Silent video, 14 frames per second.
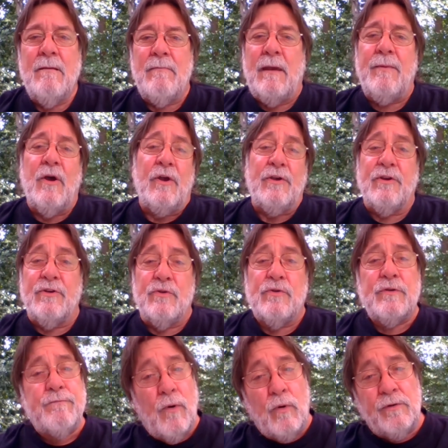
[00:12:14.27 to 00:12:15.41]
Maybe all you can do is
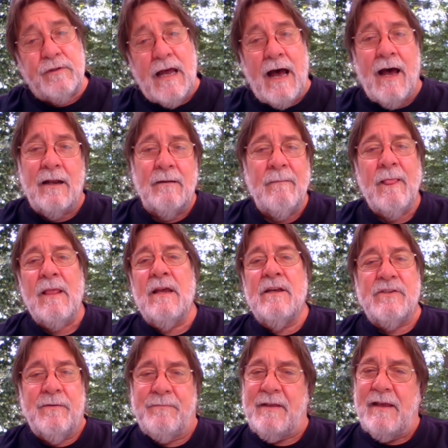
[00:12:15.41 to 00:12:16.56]
bolt on
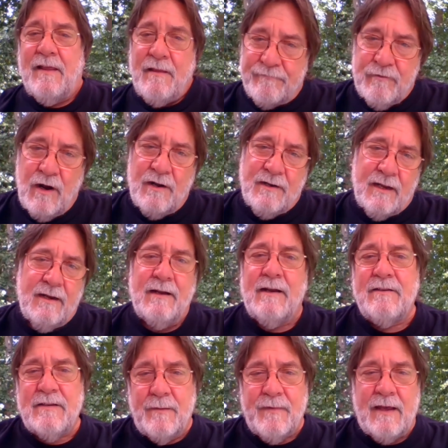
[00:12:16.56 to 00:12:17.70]
something on the front end and then
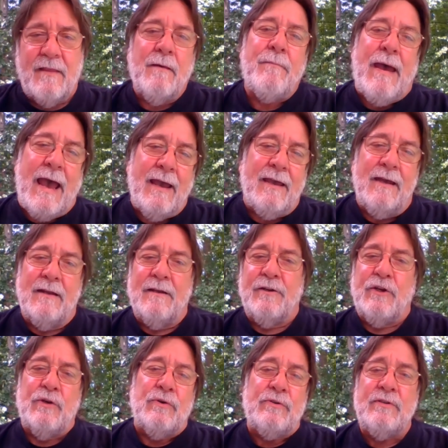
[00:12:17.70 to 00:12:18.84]
something on the back end and
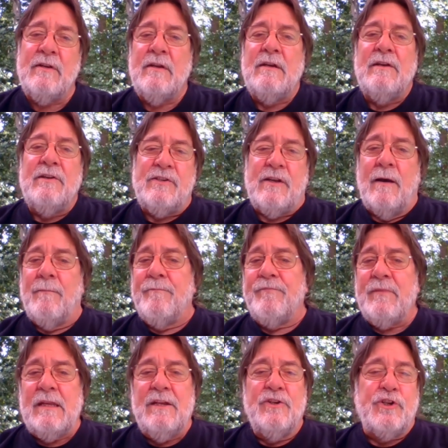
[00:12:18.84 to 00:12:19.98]
use some
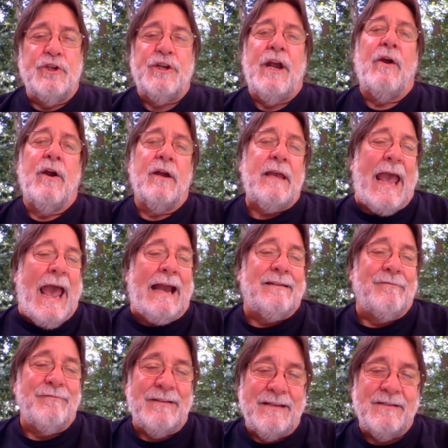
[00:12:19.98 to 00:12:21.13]
generic
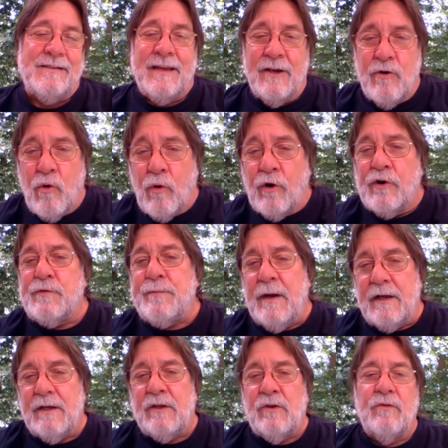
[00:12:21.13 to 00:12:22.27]
active listening course,
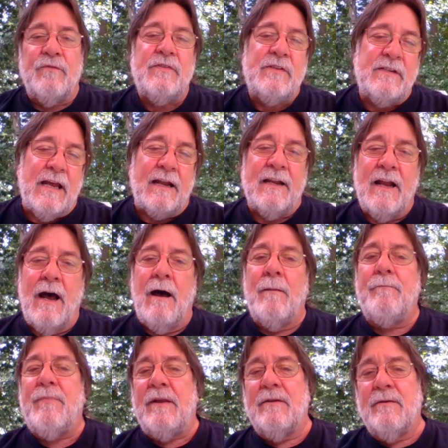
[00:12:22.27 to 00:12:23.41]
but you've set it
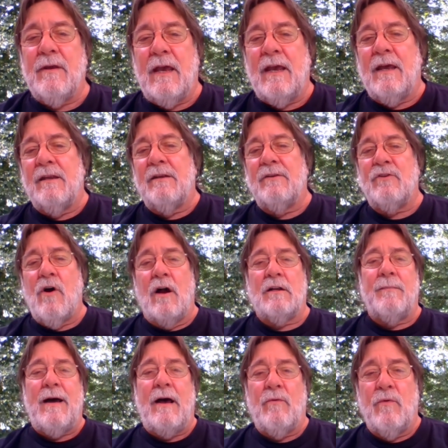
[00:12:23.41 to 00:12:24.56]
up and, and talked
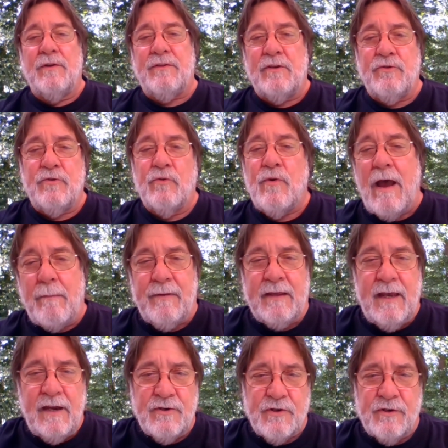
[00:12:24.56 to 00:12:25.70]
about what the true
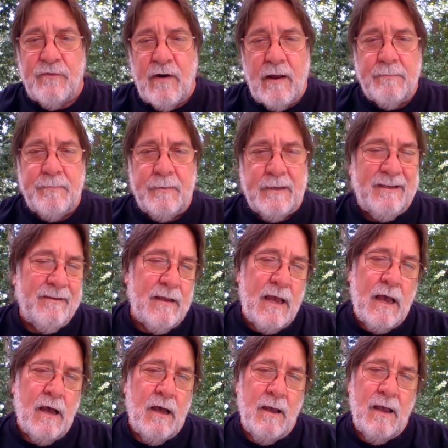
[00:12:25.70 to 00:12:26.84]
applications for
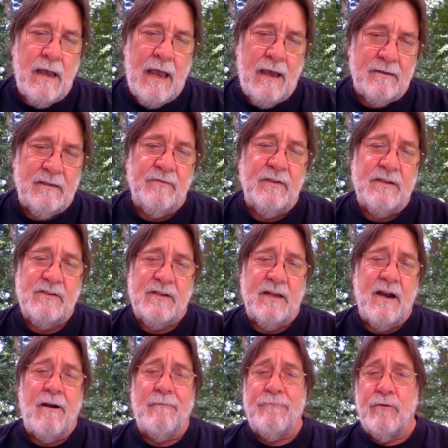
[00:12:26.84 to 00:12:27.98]
uh, active listening
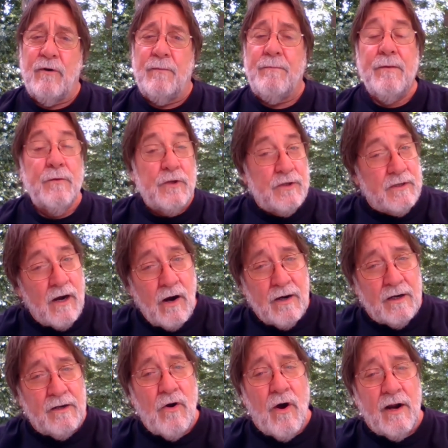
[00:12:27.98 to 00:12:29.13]
are for
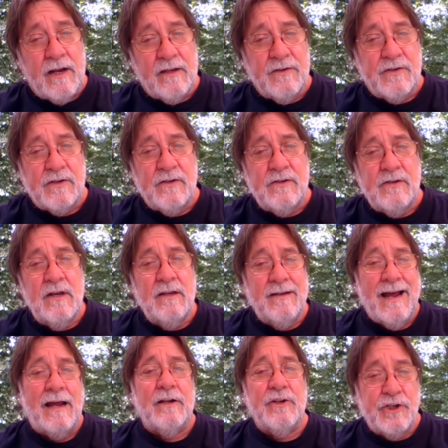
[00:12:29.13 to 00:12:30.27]
targeted audiences,
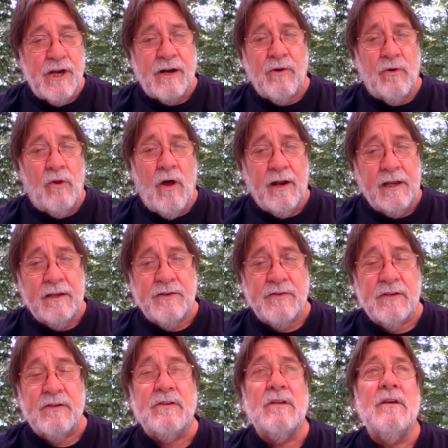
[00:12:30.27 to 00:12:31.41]
not general
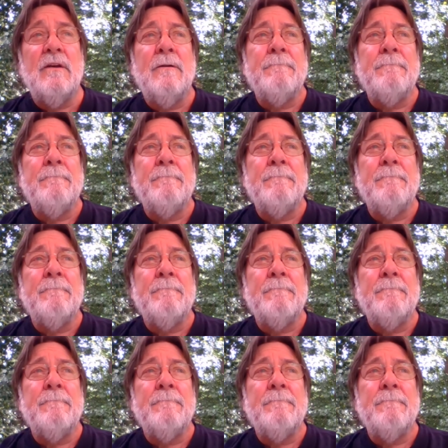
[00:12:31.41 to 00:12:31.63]
audiences.